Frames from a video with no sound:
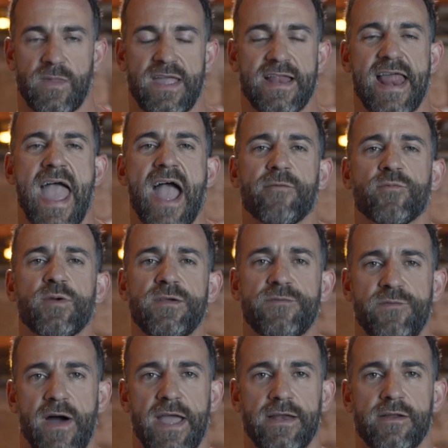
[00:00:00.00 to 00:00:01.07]
In every
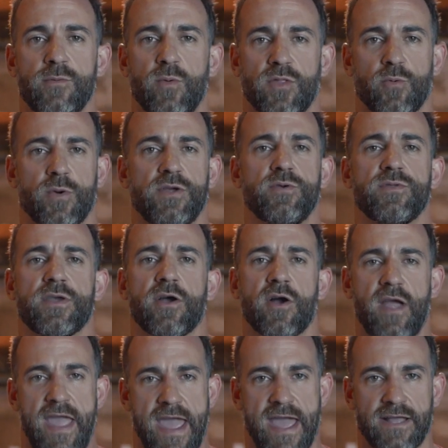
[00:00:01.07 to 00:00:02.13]
fight, whether we're using our
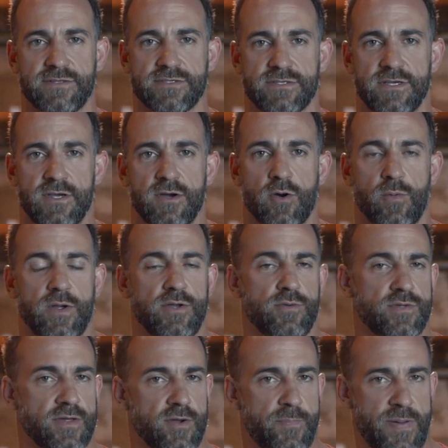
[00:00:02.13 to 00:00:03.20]
hands or we're
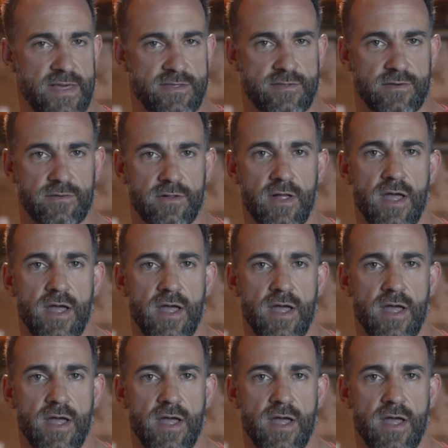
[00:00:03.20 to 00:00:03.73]
using a pistol,